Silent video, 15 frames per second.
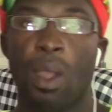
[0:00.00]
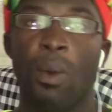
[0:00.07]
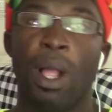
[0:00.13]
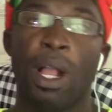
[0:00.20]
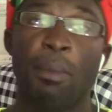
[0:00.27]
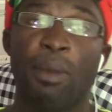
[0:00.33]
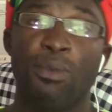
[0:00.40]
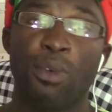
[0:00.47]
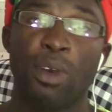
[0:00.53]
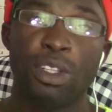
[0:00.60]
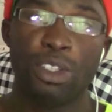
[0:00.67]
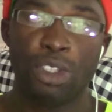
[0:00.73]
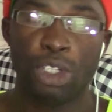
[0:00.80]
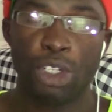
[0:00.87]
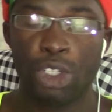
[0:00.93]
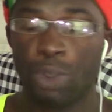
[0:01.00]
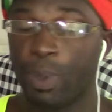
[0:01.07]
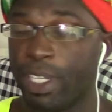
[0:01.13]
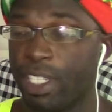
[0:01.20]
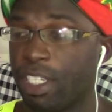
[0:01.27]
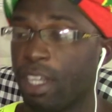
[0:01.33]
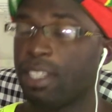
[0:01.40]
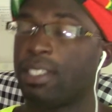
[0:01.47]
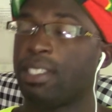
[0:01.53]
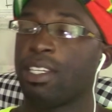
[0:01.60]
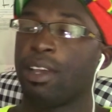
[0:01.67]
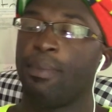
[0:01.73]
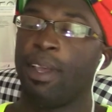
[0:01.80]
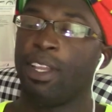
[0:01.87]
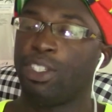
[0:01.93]
Welcome everyone to Junosuede Just
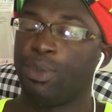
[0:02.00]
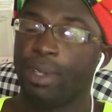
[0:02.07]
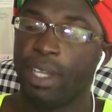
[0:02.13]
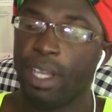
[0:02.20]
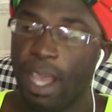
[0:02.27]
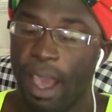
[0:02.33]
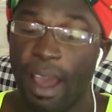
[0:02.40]
Commentary.